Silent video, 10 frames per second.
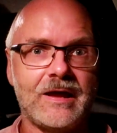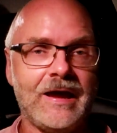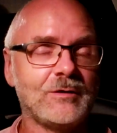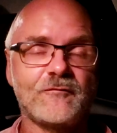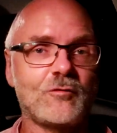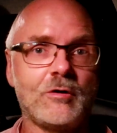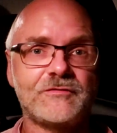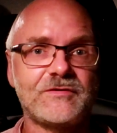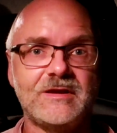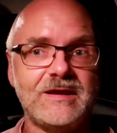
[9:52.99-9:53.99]
And of
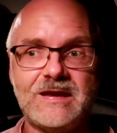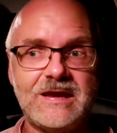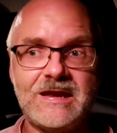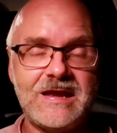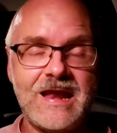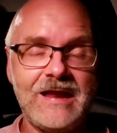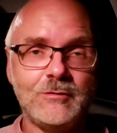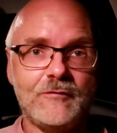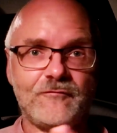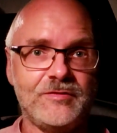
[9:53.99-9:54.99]
course, none
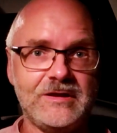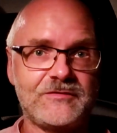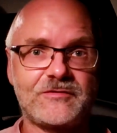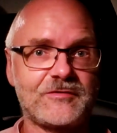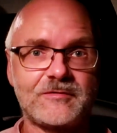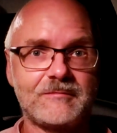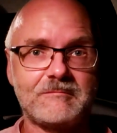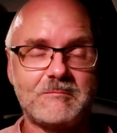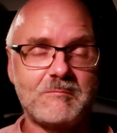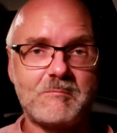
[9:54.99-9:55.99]
of this
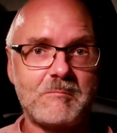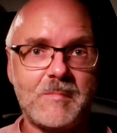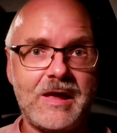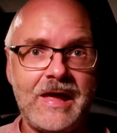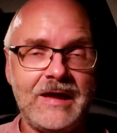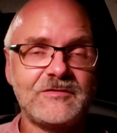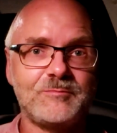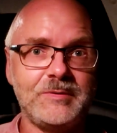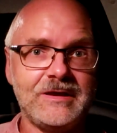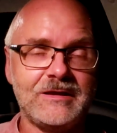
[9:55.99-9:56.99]
has
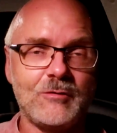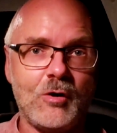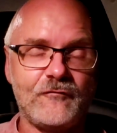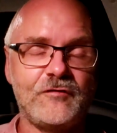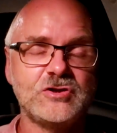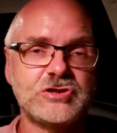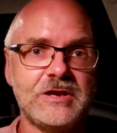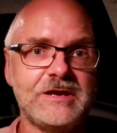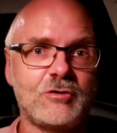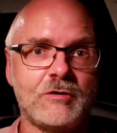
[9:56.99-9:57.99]
been
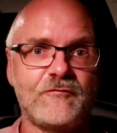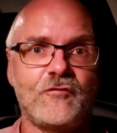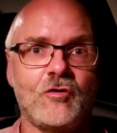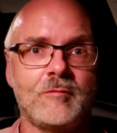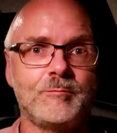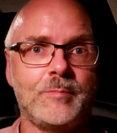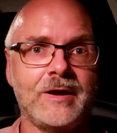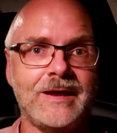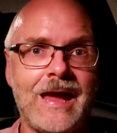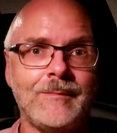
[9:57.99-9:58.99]
officially confirmed
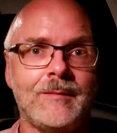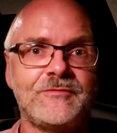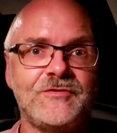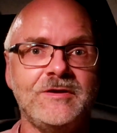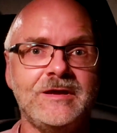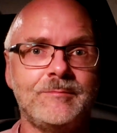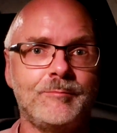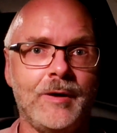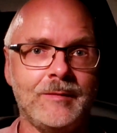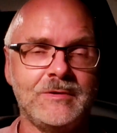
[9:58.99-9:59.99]
by MMC,
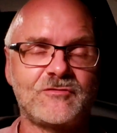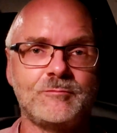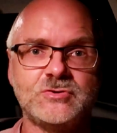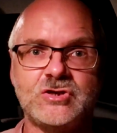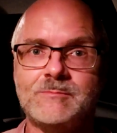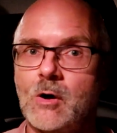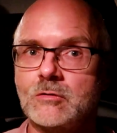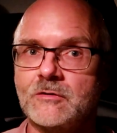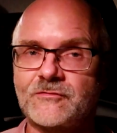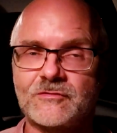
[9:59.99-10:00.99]
by Mitsubishi
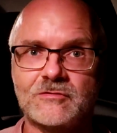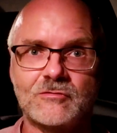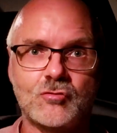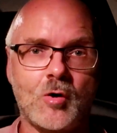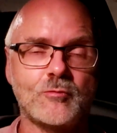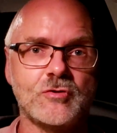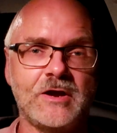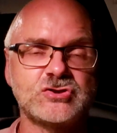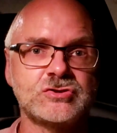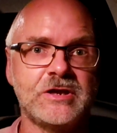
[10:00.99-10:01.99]
Motors
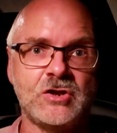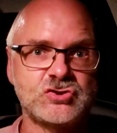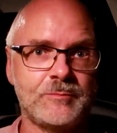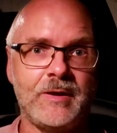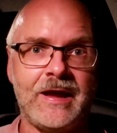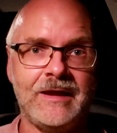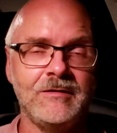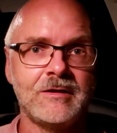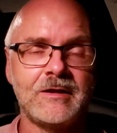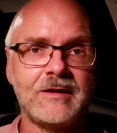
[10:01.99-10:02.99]
Corporation in Japan.